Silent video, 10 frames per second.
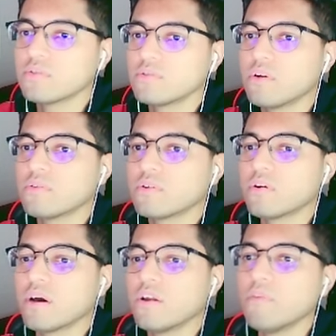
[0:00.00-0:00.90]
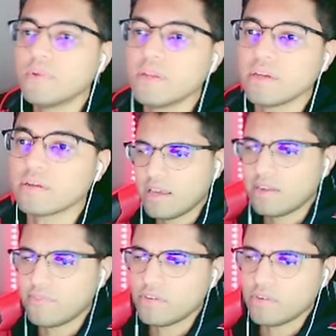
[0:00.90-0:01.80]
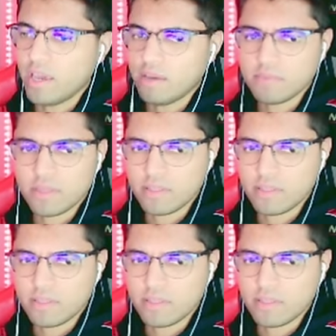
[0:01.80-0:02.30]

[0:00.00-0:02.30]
no Gohan opening. Not a video game, I